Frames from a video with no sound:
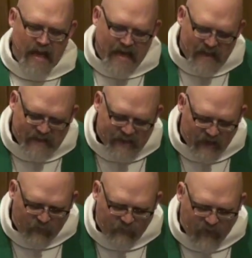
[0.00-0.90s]
He had
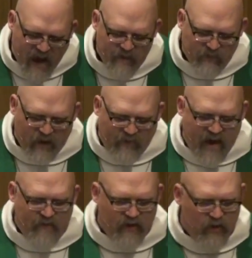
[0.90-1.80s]
set the
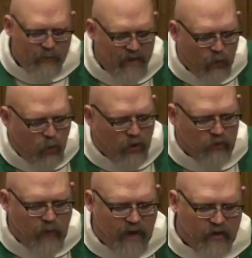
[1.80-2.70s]
500-meter
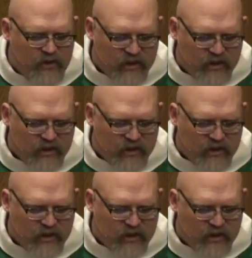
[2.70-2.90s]
world record